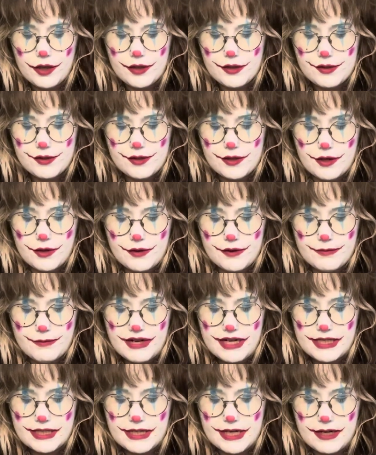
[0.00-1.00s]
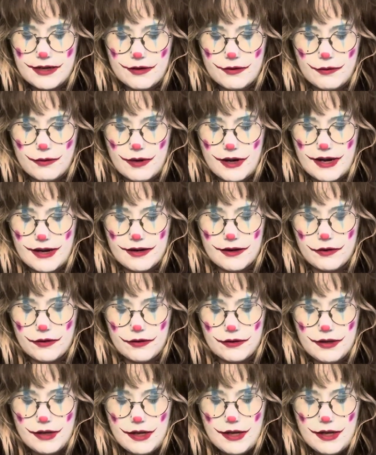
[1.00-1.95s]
so it might take a while,